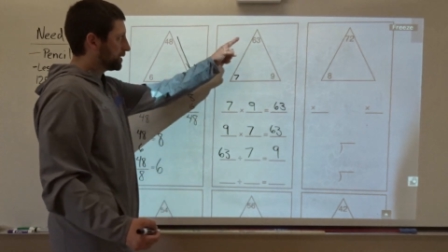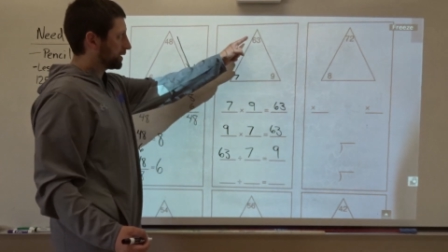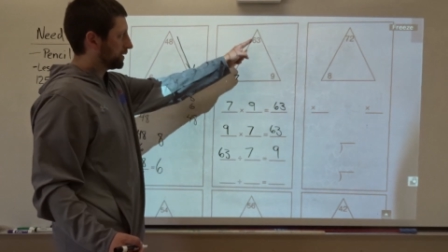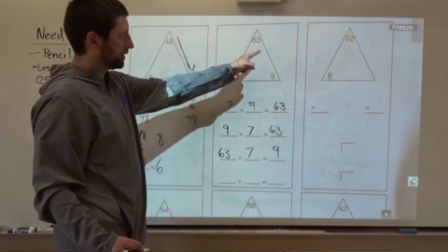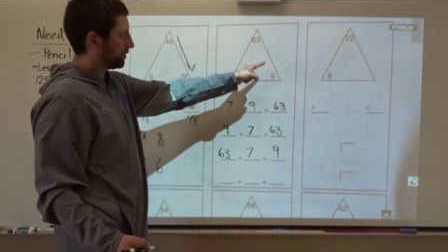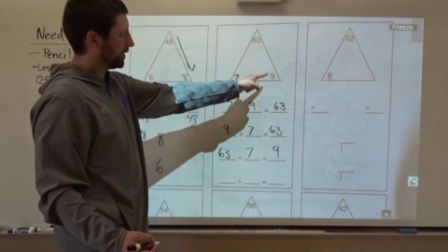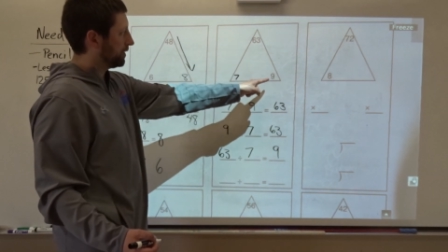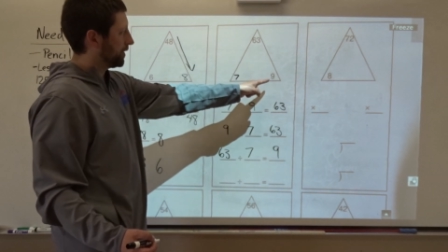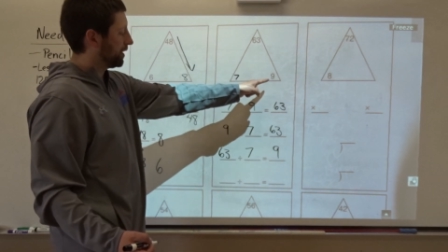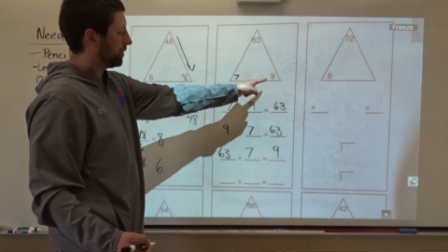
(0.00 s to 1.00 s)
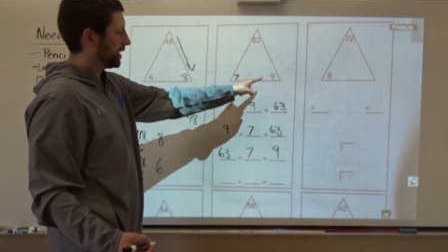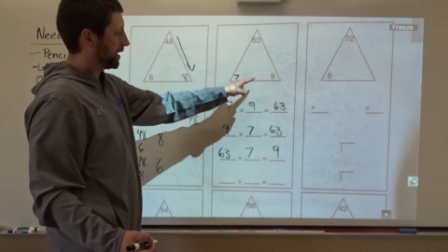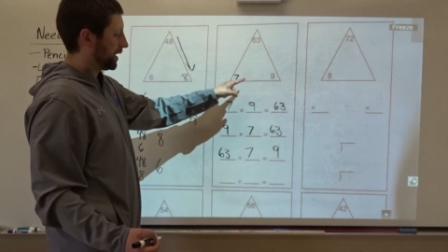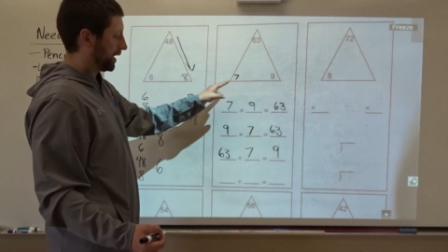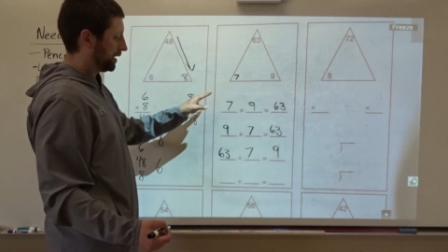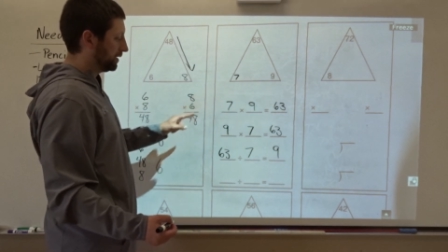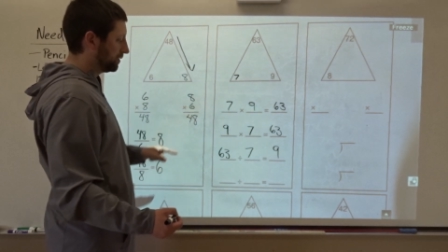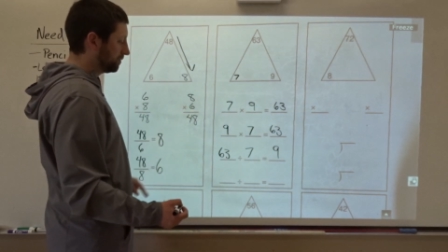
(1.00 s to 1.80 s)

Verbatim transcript: 63 divided by 9